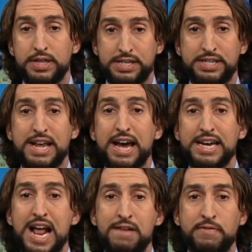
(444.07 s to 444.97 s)
the
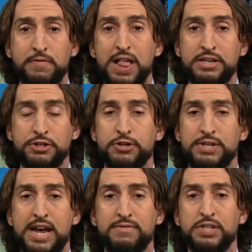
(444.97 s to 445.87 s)
second half of last
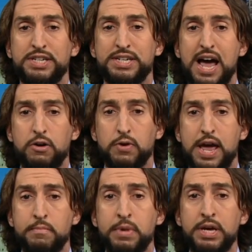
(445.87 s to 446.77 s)
year's AFC title
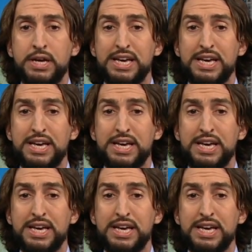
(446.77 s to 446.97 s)
game,